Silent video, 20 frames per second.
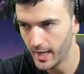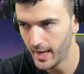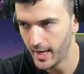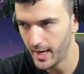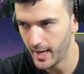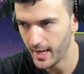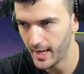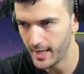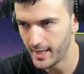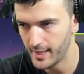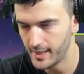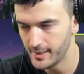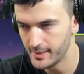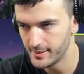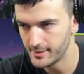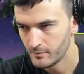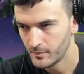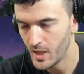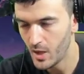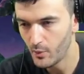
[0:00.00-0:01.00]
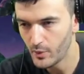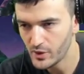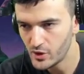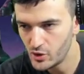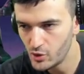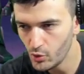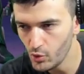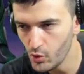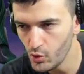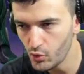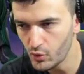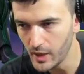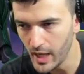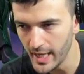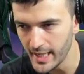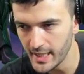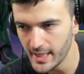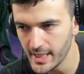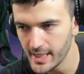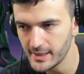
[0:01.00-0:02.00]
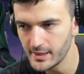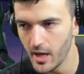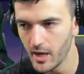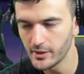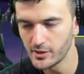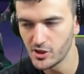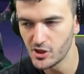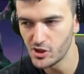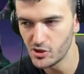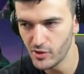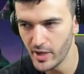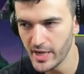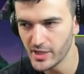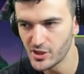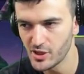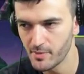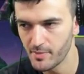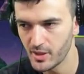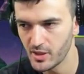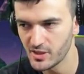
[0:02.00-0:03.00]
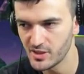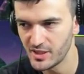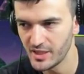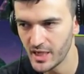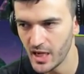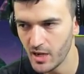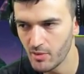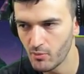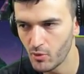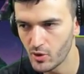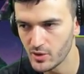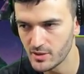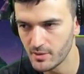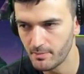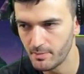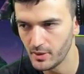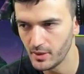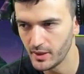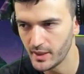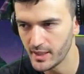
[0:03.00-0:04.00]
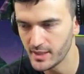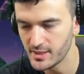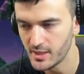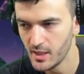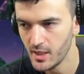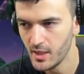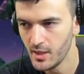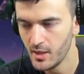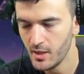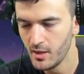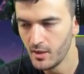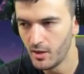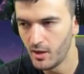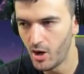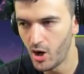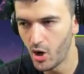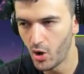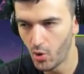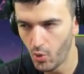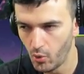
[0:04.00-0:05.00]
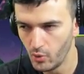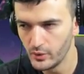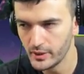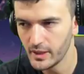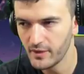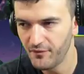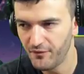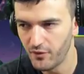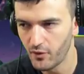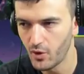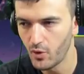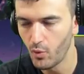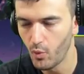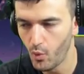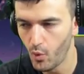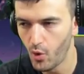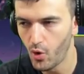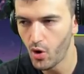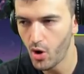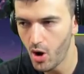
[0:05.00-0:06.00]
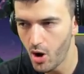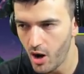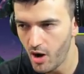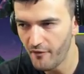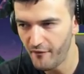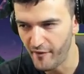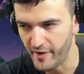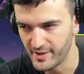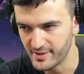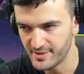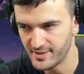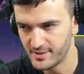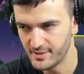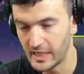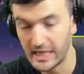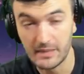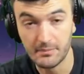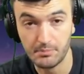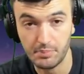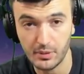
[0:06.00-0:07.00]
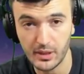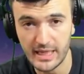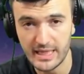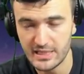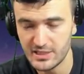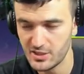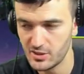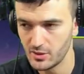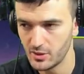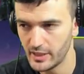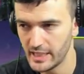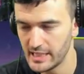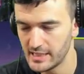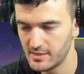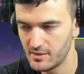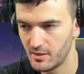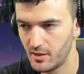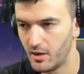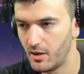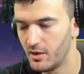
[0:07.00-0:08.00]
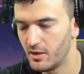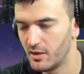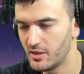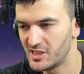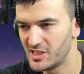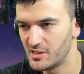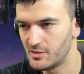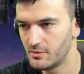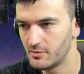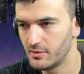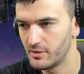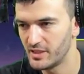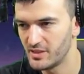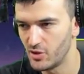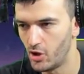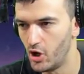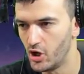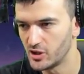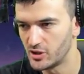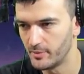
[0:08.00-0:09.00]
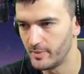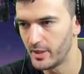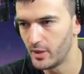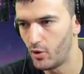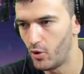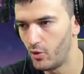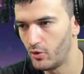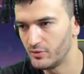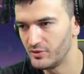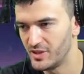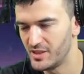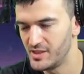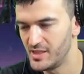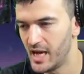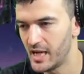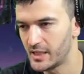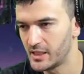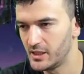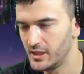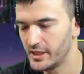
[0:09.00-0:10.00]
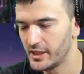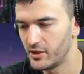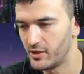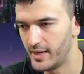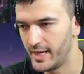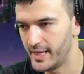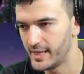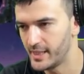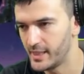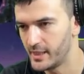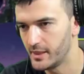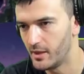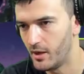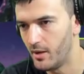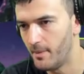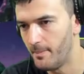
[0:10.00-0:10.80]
And now we do kind of need Doctor Strange here because Namor's abilities are only for war offense. In Blitz, his ultimate does not clear any